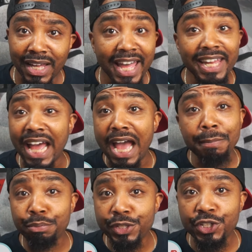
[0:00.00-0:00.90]
And I
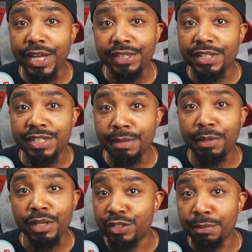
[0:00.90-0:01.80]
appreciate the
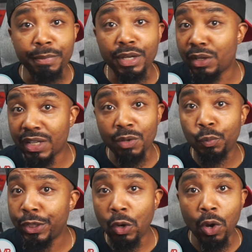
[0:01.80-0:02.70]
symbolism, but can
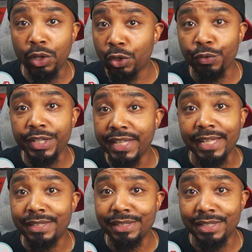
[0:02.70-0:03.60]
we all agree
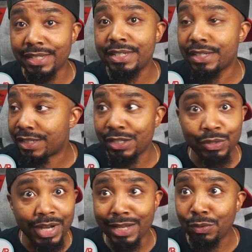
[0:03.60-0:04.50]
that this is
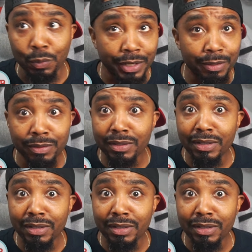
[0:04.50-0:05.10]
still kind of weird?